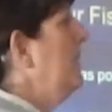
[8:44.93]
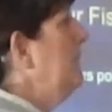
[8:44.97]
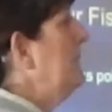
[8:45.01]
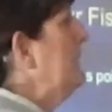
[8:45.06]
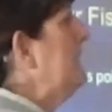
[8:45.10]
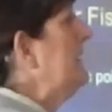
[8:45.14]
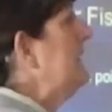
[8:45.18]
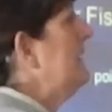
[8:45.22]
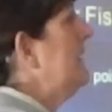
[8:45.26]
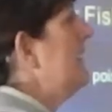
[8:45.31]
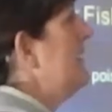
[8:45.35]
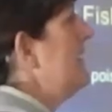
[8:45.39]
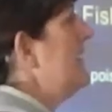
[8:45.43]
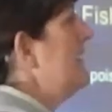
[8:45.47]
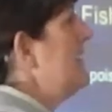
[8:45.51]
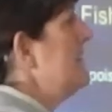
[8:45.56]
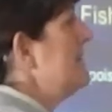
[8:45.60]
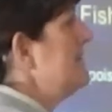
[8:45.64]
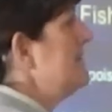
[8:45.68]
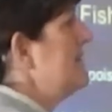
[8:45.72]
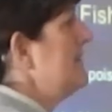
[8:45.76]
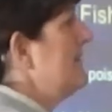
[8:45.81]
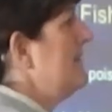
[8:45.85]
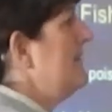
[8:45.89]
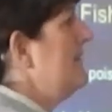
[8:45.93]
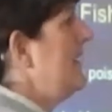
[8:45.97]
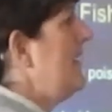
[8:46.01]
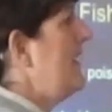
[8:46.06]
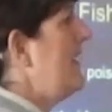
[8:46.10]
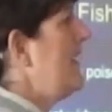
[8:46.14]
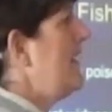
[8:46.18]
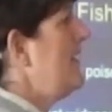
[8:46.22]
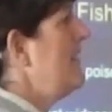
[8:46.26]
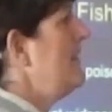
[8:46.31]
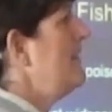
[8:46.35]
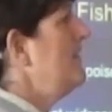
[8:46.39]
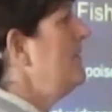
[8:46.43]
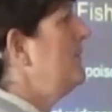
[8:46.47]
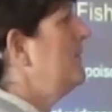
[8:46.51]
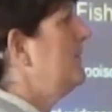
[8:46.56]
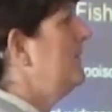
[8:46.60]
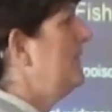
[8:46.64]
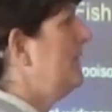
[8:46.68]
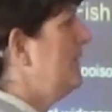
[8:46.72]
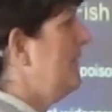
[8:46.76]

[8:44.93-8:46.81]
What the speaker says: because when